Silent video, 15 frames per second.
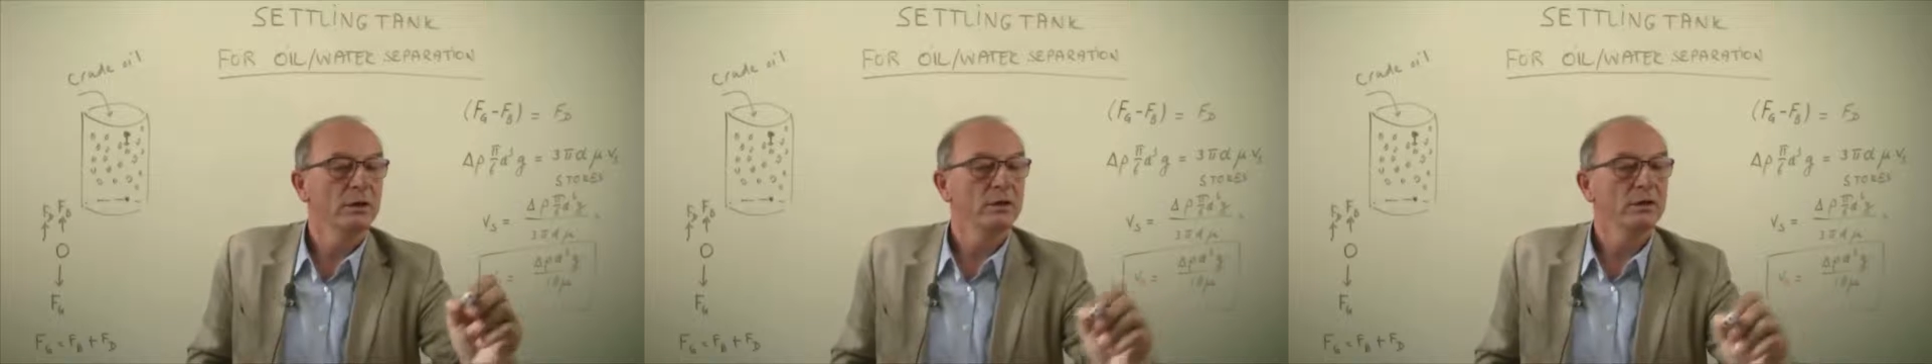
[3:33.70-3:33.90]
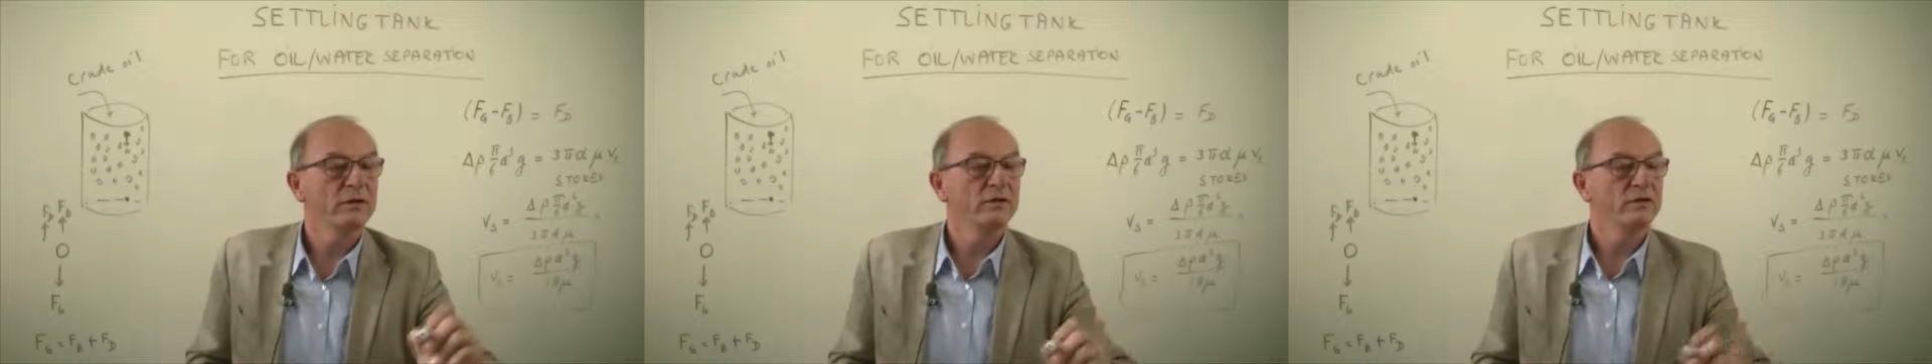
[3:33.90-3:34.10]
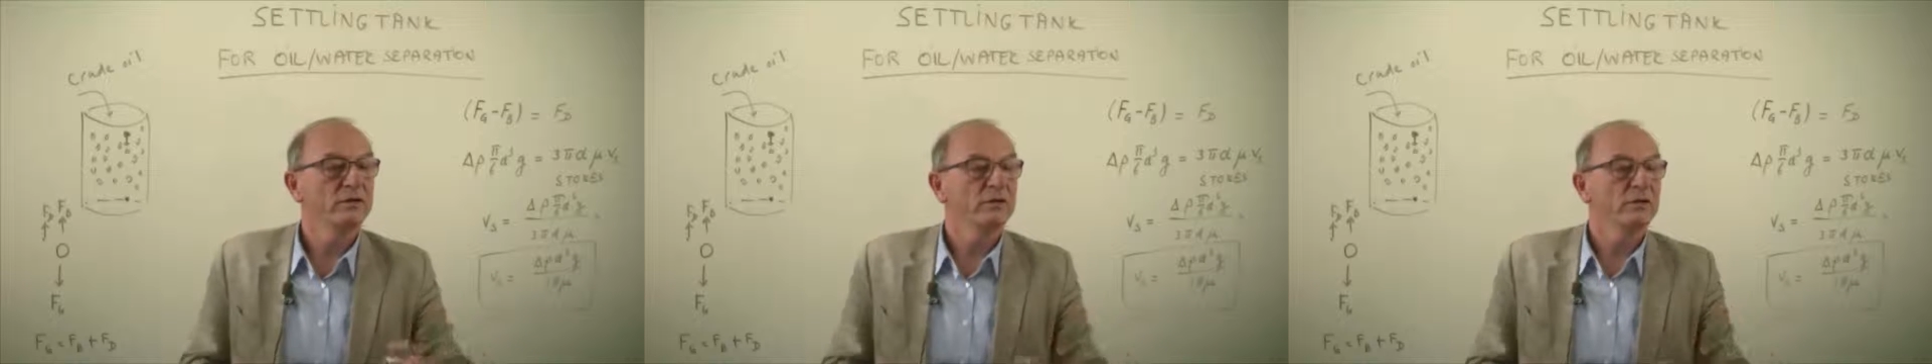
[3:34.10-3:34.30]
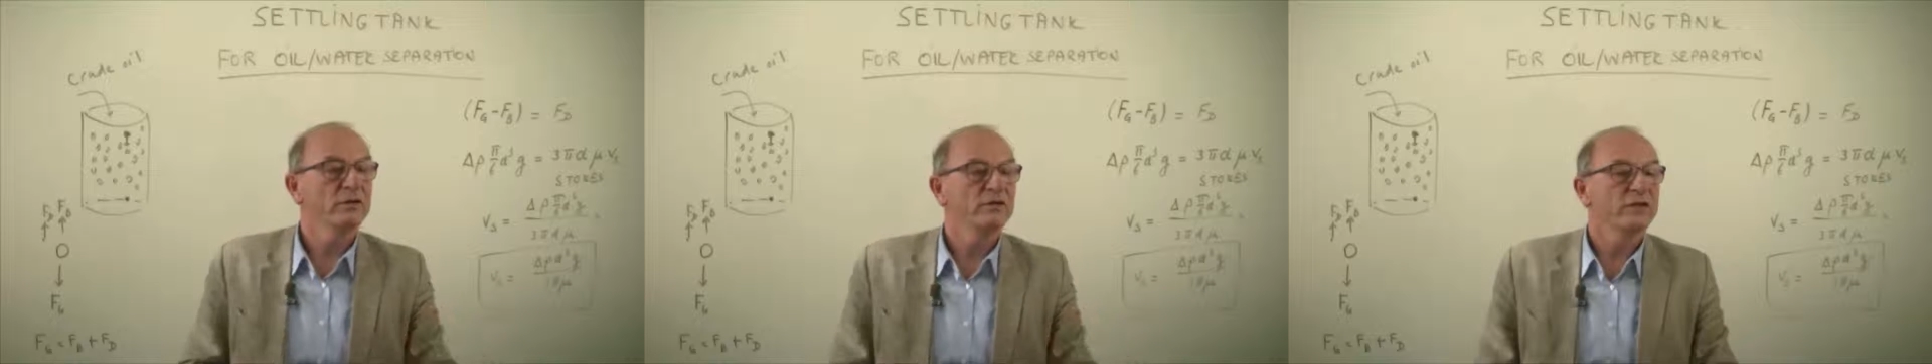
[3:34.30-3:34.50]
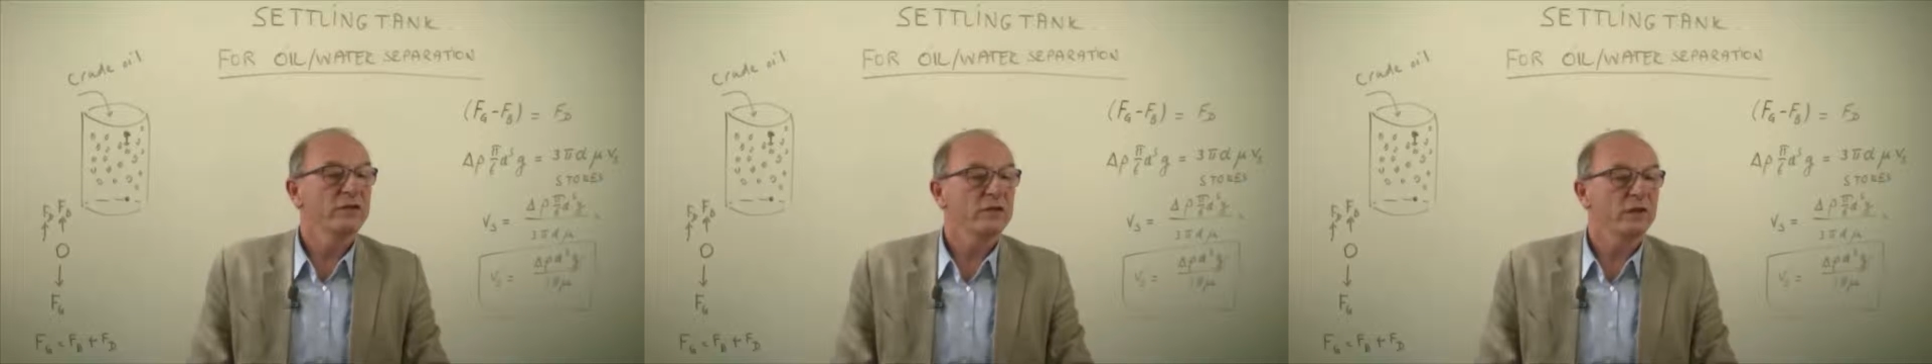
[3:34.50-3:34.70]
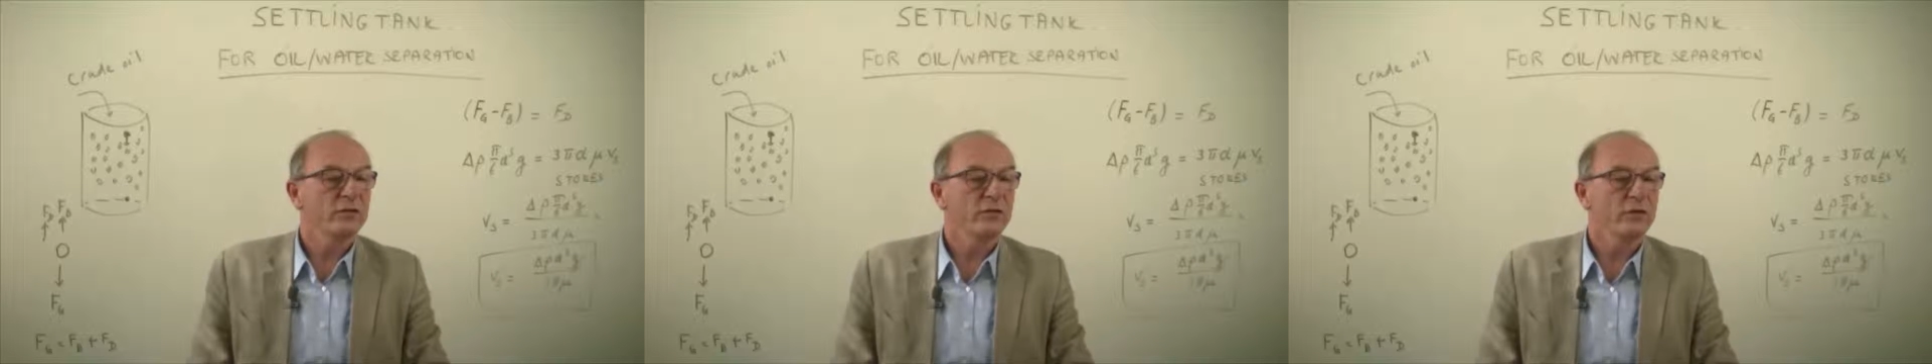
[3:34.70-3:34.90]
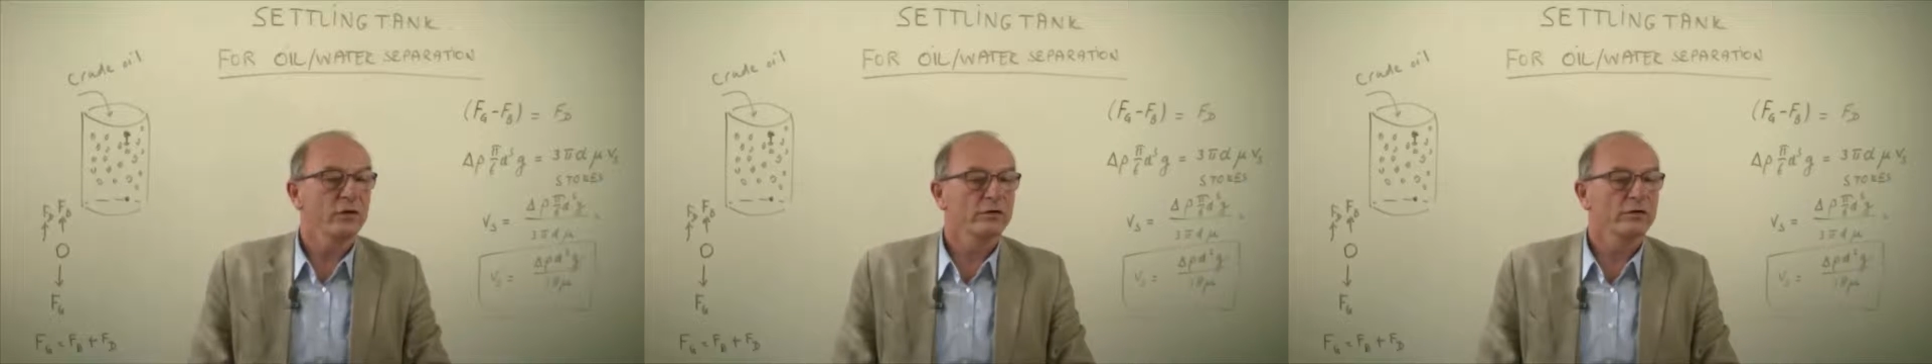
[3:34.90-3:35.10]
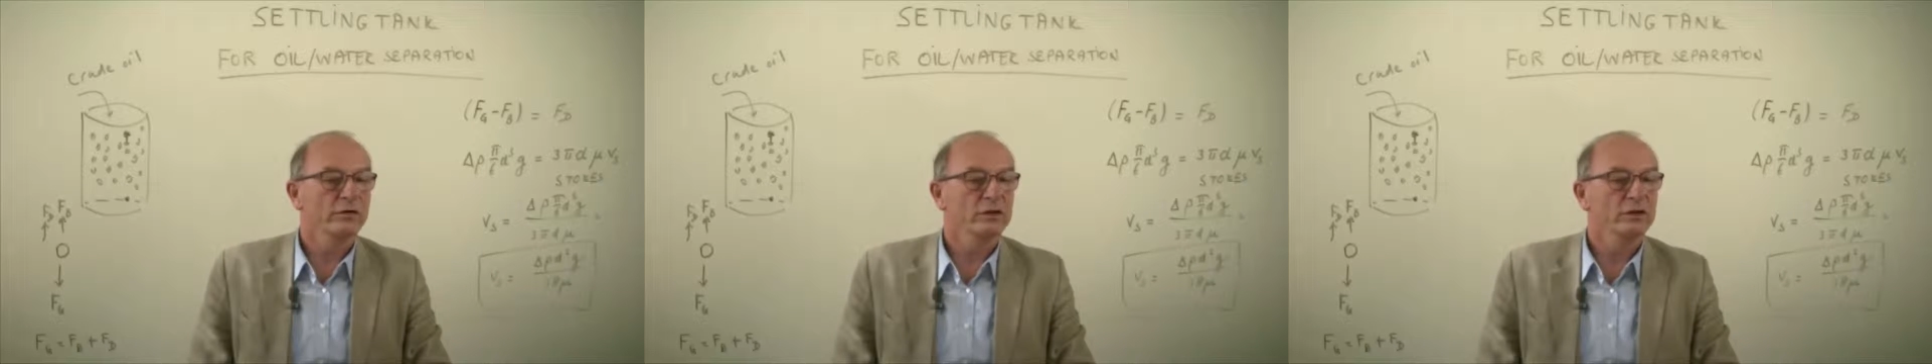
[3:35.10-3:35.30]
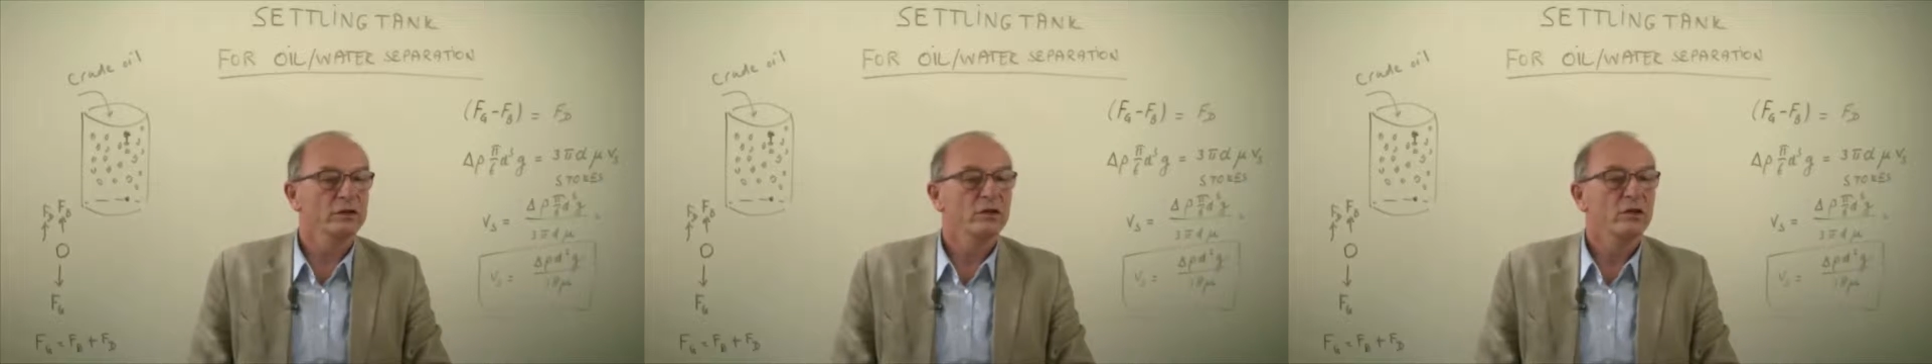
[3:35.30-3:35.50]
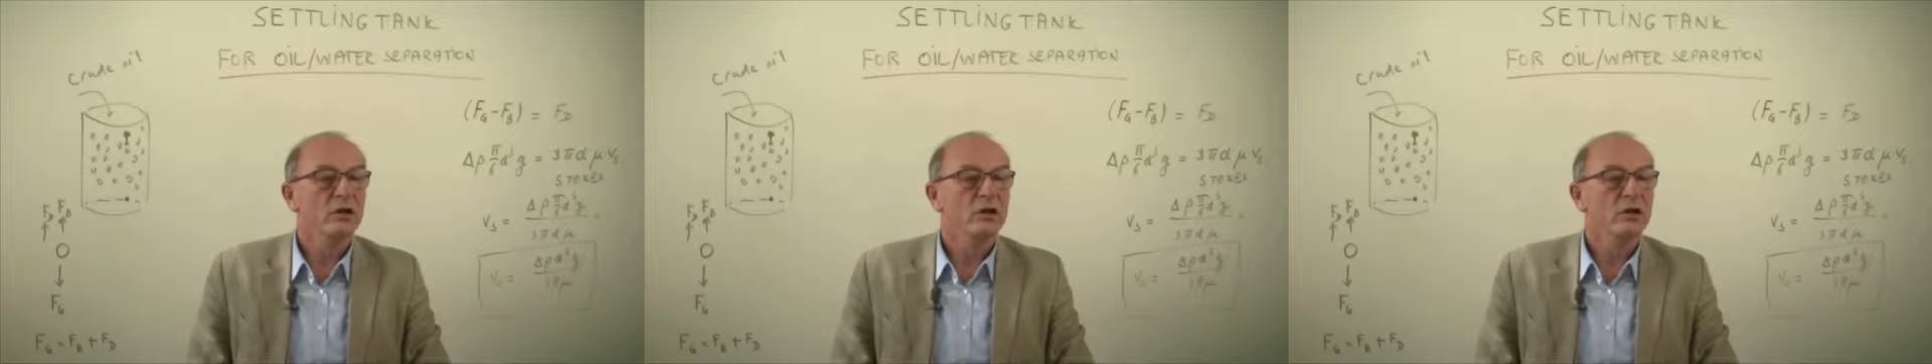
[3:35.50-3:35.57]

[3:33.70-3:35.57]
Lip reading: This is the settling velocity,